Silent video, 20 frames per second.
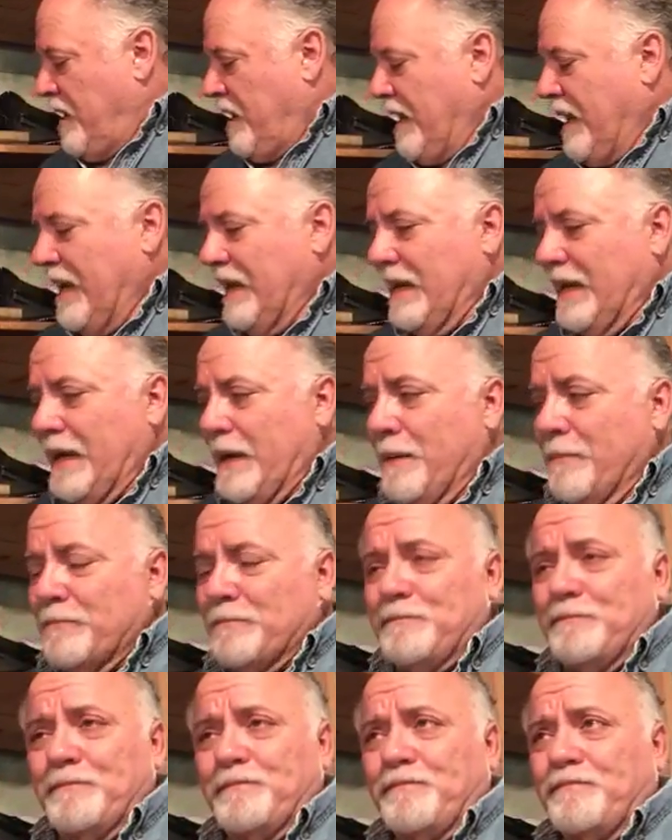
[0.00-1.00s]

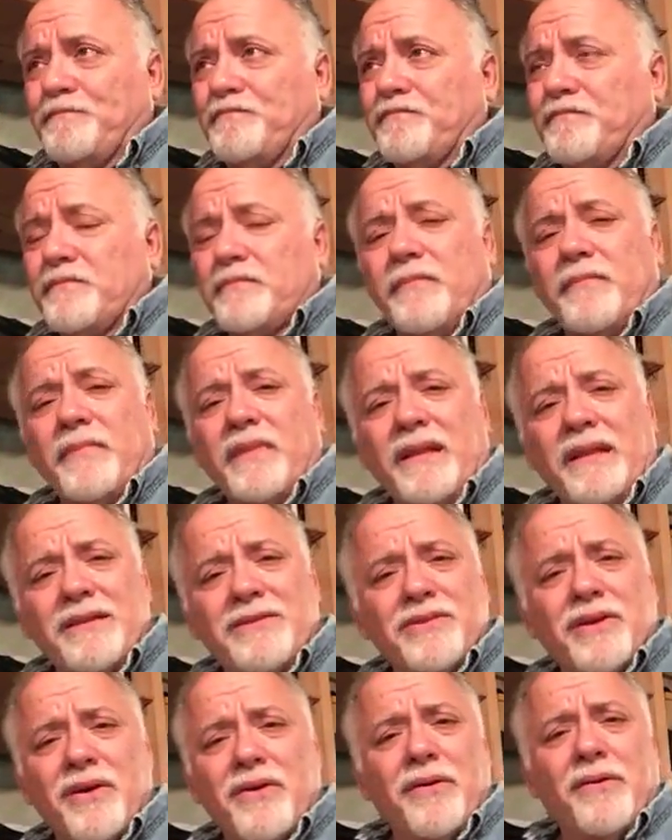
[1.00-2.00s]
And
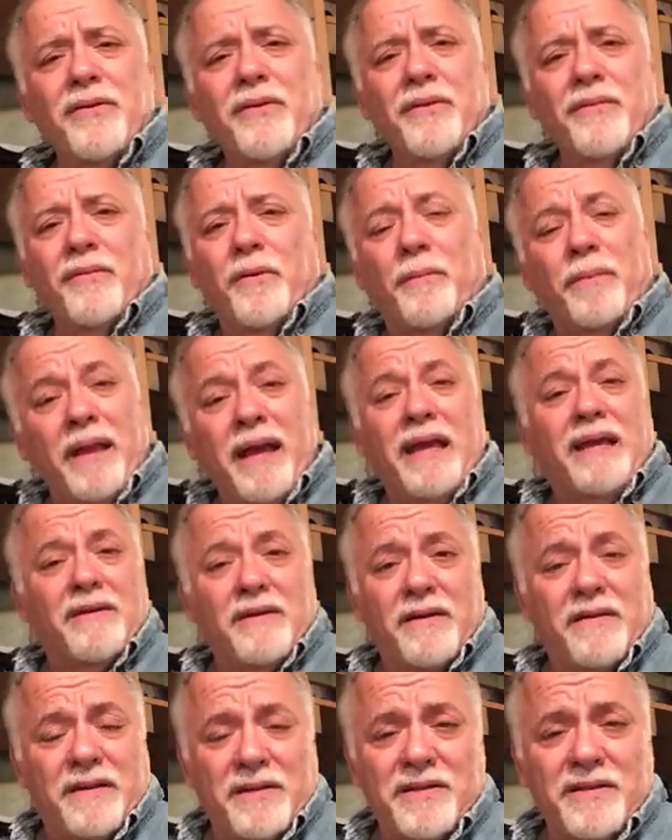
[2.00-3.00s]
so we're playing
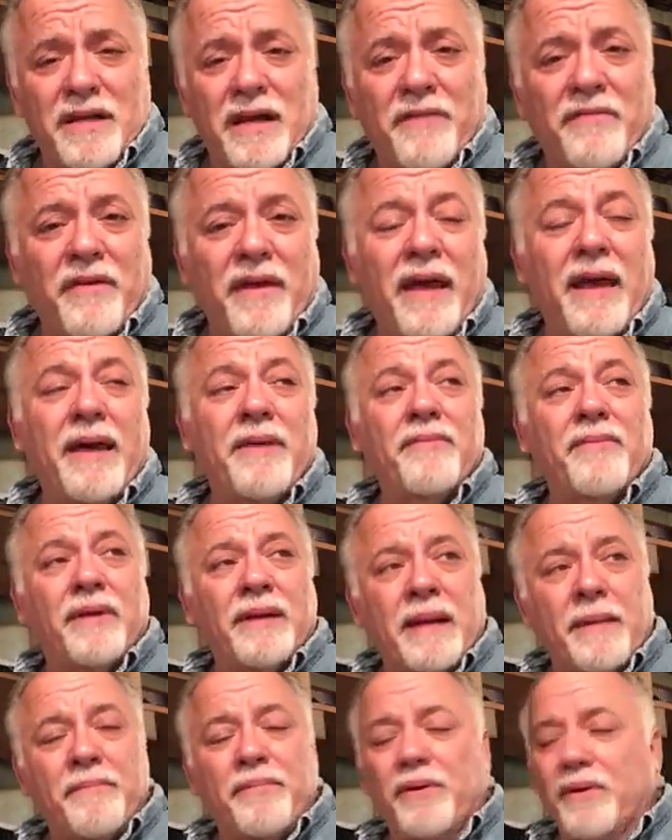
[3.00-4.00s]
all this stuff. And
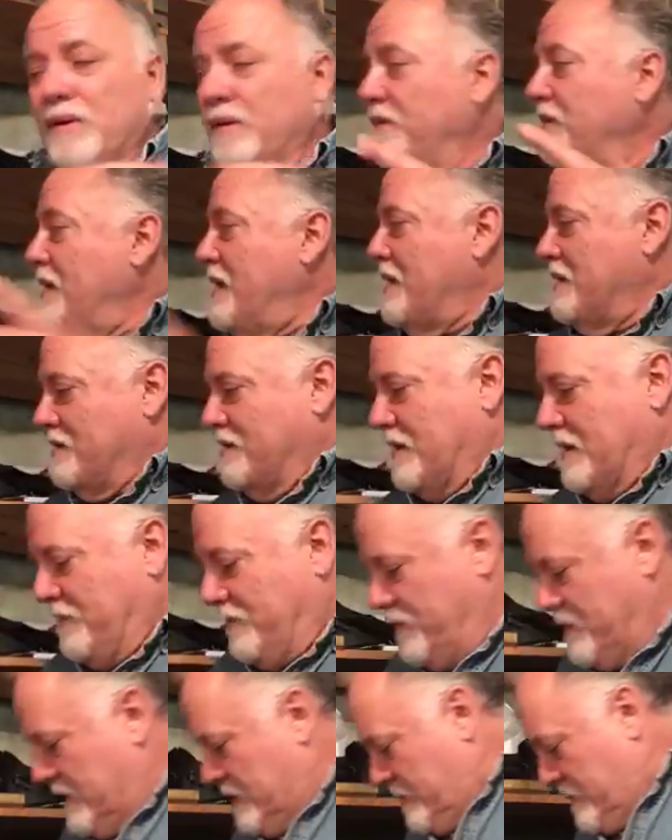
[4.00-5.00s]
when I put on this,
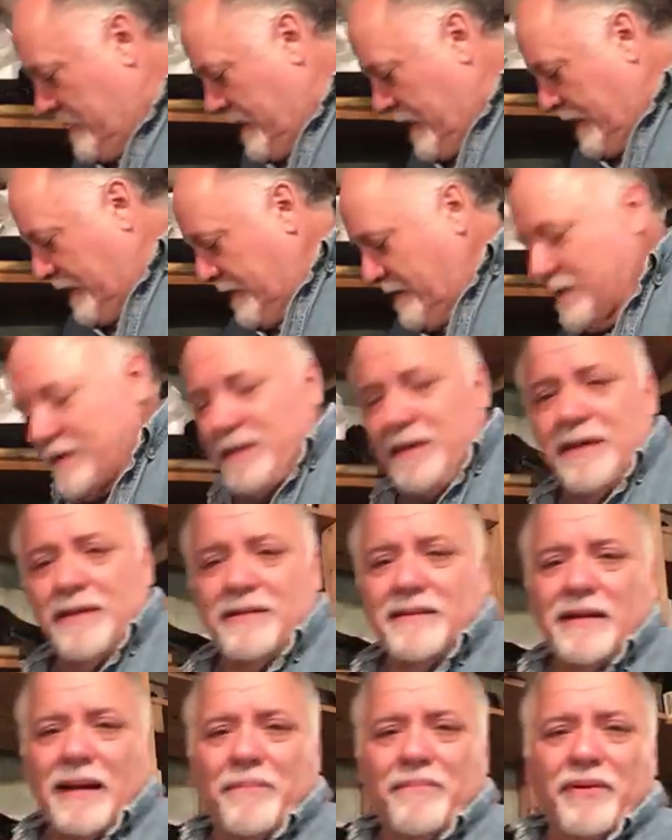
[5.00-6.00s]
where the heck is it?
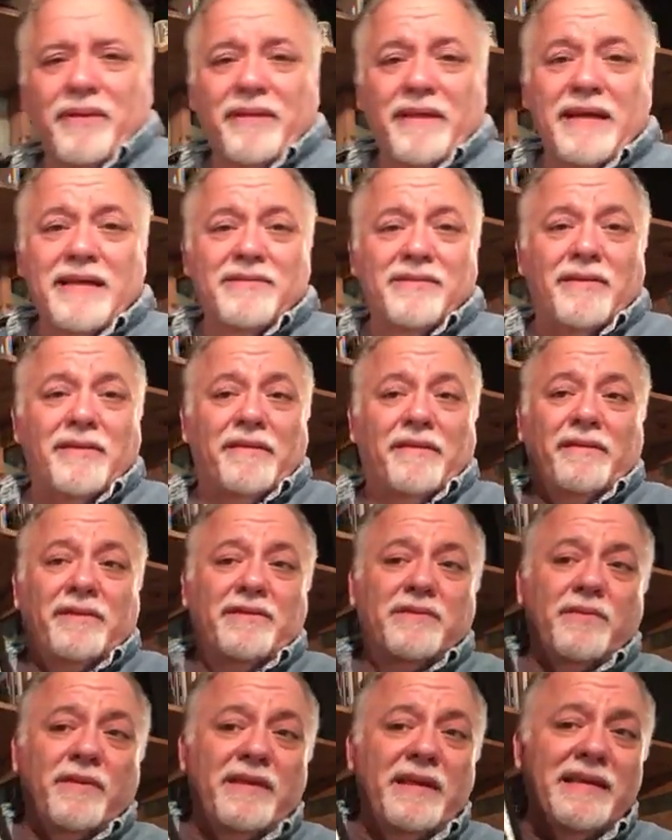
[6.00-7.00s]
This. I put these on
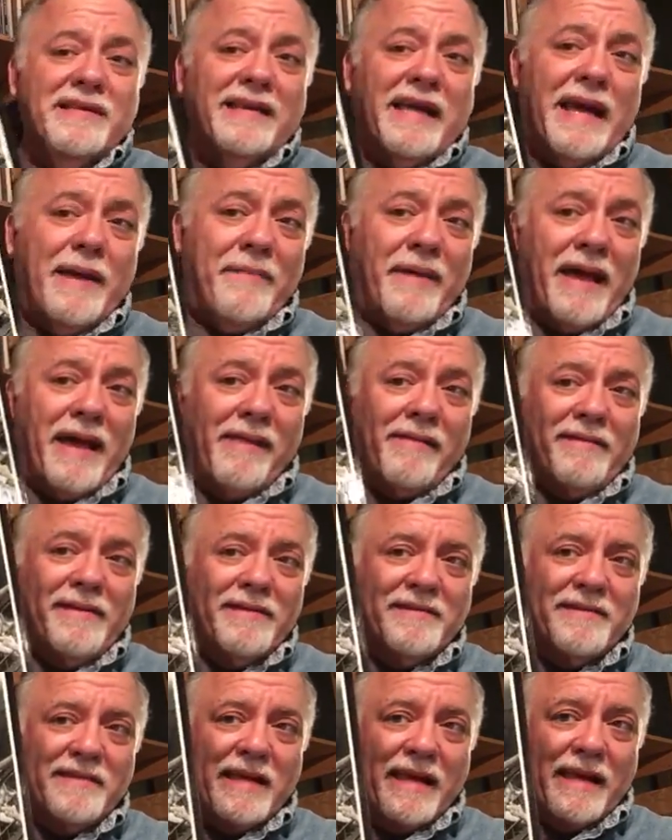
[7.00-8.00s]
because when these came out,
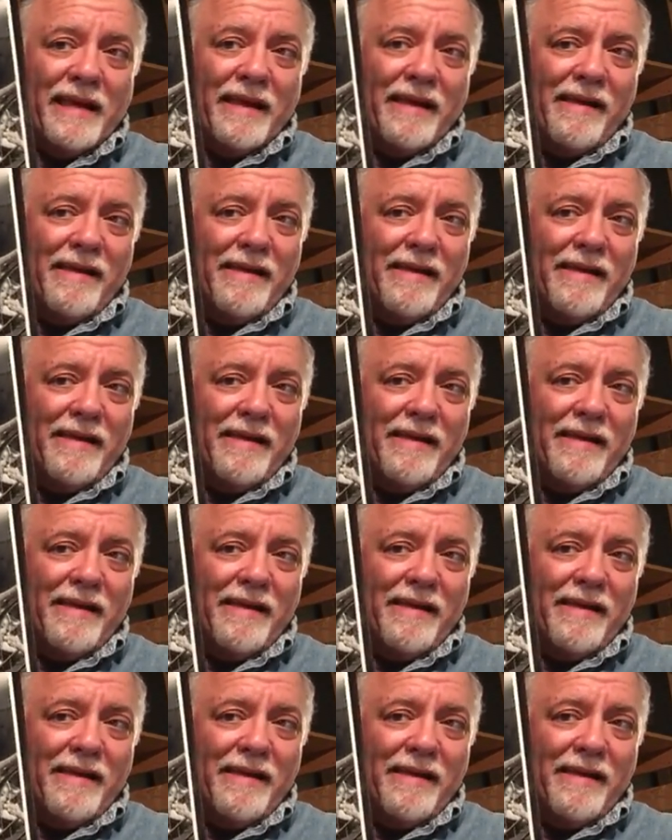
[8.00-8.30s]
this thing,